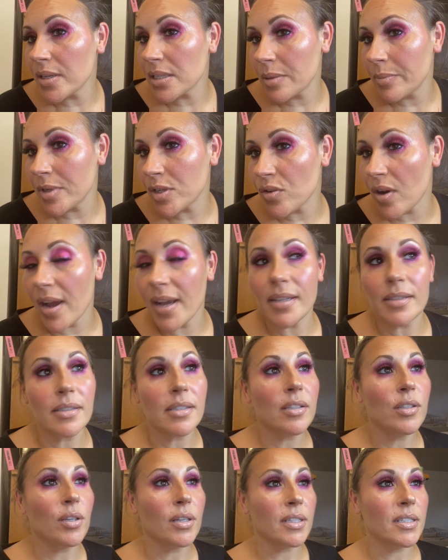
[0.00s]
time it
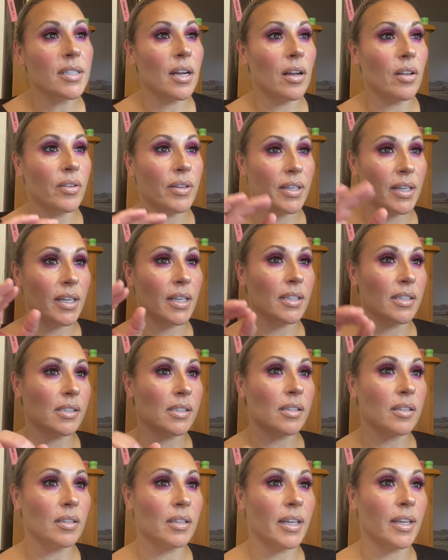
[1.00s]
dries, you can tell that it
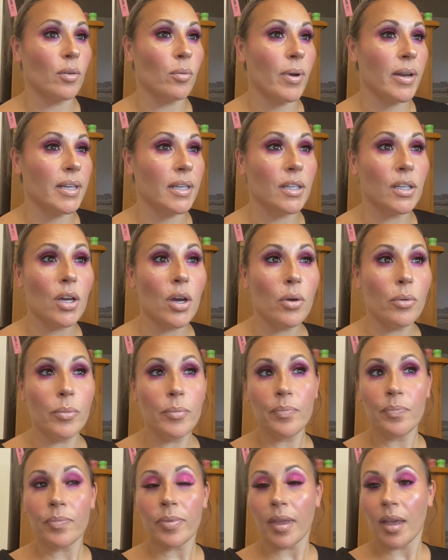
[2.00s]
is like ready to go.
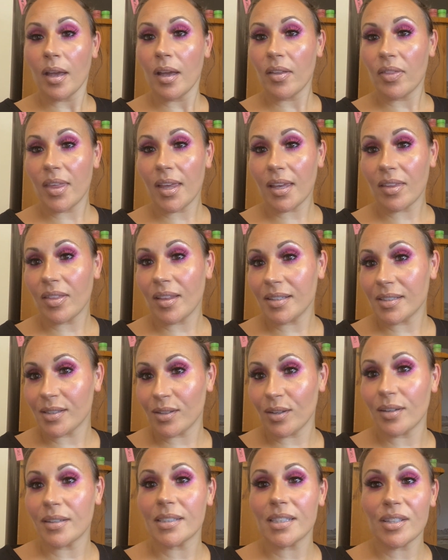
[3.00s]
I think this
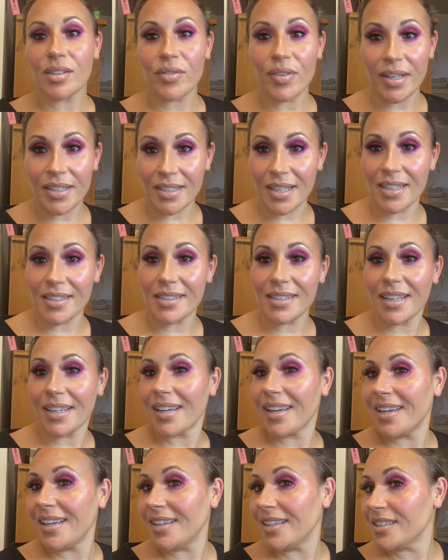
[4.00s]
looks fantastic,
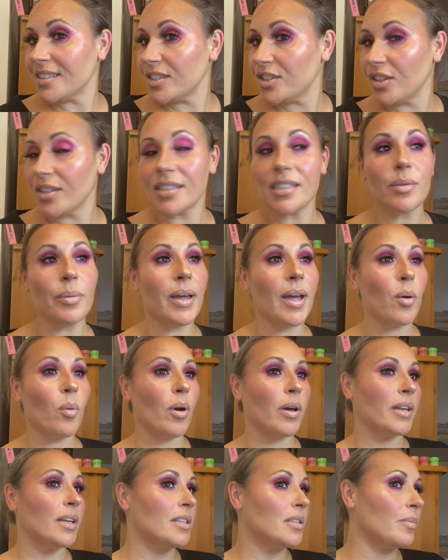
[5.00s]
and it's just the way I
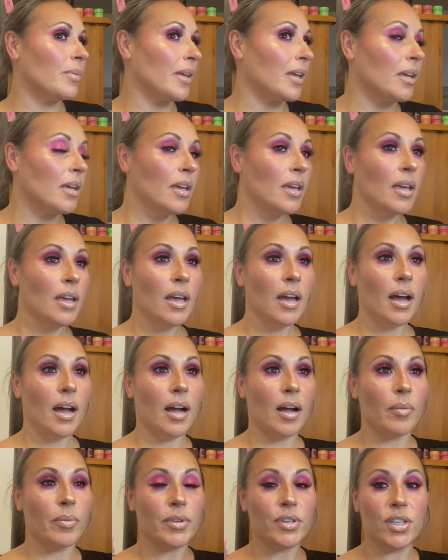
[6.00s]
want it to be.
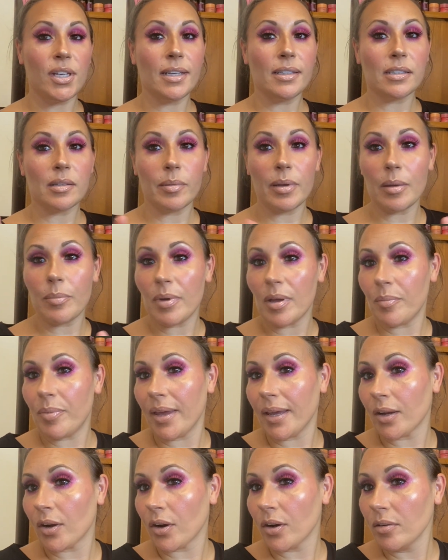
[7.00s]
The cheeks can be a bit
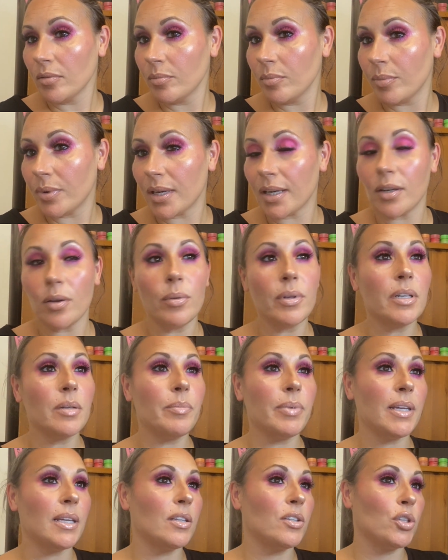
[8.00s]
pinker, but I don't want to
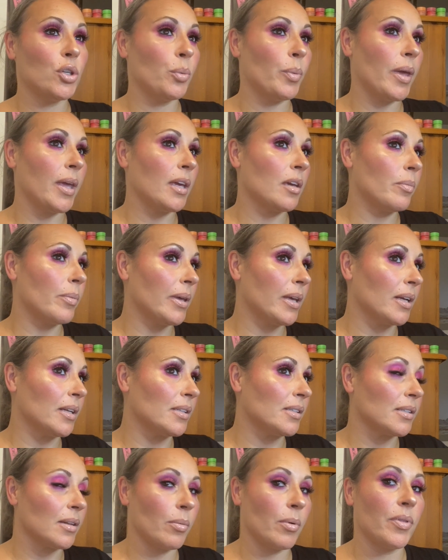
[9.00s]
be too pink
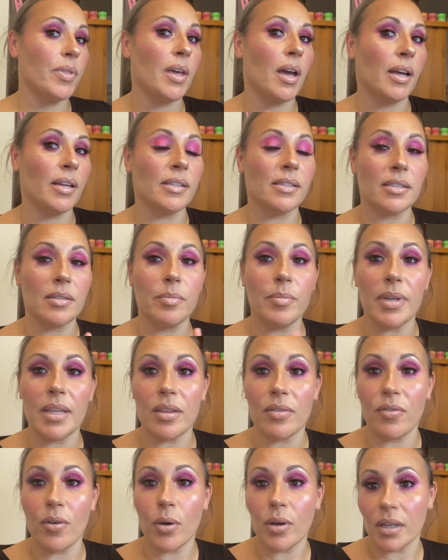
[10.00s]
because I want the eyes to be the
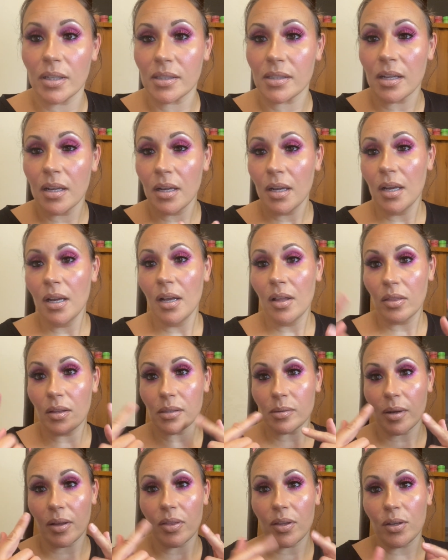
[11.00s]
focus. That's
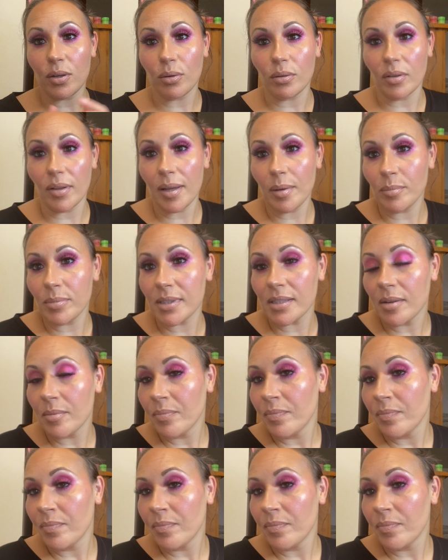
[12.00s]
why the nude lips.